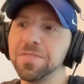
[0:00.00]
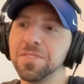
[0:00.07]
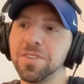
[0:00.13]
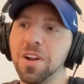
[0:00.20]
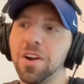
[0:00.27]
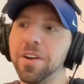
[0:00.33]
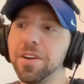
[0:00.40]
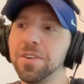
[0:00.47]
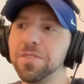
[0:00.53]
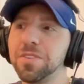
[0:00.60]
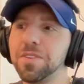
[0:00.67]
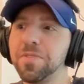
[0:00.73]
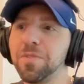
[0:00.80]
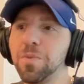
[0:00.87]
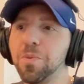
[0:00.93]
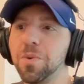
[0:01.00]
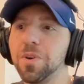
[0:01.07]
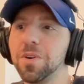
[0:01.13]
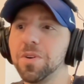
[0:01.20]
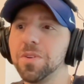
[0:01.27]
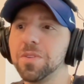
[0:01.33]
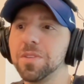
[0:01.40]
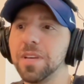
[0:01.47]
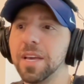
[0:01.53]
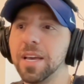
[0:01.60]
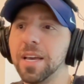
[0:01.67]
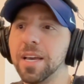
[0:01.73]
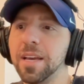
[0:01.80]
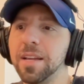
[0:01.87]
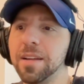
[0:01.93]
scenario, different world.
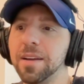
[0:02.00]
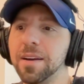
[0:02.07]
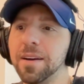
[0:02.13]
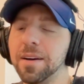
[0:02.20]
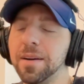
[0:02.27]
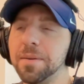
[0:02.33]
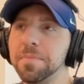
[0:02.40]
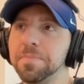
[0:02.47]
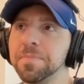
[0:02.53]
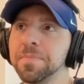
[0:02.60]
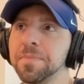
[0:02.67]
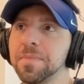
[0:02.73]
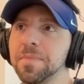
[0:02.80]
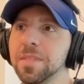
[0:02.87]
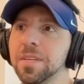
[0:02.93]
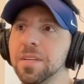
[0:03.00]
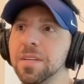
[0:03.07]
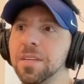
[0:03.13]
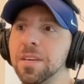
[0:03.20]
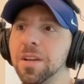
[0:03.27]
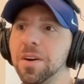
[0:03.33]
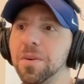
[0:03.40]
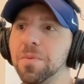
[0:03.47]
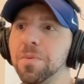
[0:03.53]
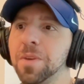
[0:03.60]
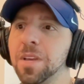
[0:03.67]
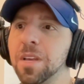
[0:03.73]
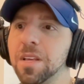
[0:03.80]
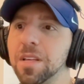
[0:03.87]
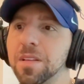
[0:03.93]
And you know
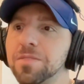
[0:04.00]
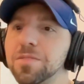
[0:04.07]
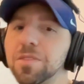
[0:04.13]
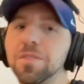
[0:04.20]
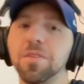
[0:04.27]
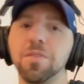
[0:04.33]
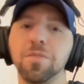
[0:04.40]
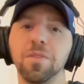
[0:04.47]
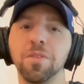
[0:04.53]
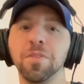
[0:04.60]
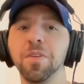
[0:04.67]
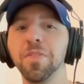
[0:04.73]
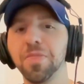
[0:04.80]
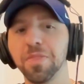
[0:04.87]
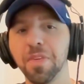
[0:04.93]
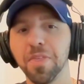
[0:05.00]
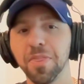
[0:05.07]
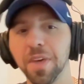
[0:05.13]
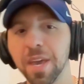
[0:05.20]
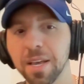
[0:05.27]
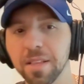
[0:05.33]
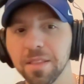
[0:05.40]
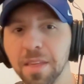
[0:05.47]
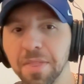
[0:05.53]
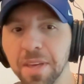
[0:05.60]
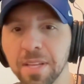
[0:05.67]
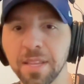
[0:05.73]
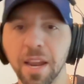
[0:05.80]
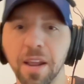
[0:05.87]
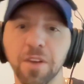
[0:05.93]
the thing
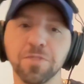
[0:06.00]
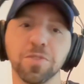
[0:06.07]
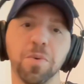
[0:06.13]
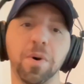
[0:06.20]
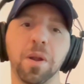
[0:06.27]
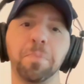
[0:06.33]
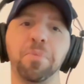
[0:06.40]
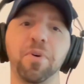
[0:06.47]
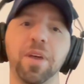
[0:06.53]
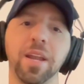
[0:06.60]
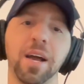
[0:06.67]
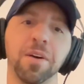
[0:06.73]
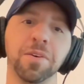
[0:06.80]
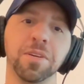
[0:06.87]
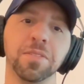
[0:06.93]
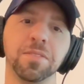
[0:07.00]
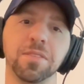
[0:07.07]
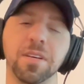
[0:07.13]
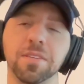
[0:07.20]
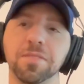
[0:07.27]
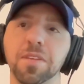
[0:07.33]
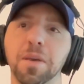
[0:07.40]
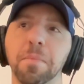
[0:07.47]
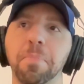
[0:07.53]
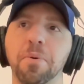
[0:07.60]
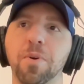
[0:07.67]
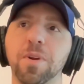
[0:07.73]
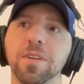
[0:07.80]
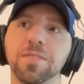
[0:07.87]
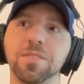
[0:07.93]
that I also want to point out is the
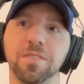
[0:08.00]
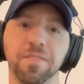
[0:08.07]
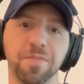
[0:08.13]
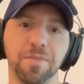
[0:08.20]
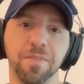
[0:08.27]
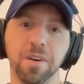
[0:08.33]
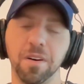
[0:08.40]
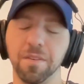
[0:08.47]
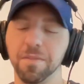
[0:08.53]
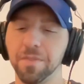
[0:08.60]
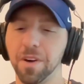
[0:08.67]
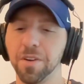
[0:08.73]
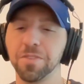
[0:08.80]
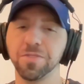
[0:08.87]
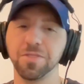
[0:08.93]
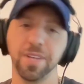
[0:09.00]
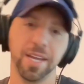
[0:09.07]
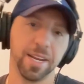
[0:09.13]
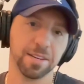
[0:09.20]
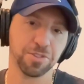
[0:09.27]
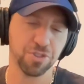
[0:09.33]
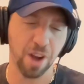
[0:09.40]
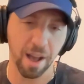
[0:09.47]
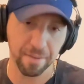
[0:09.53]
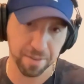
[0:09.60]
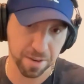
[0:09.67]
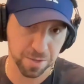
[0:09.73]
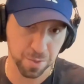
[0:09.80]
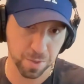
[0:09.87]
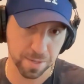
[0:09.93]
importance of understanding
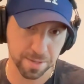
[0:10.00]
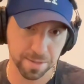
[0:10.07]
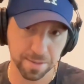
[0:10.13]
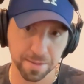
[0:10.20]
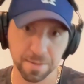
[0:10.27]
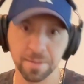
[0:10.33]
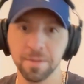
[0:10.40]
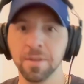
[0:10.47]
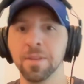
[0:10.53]
traffic sources.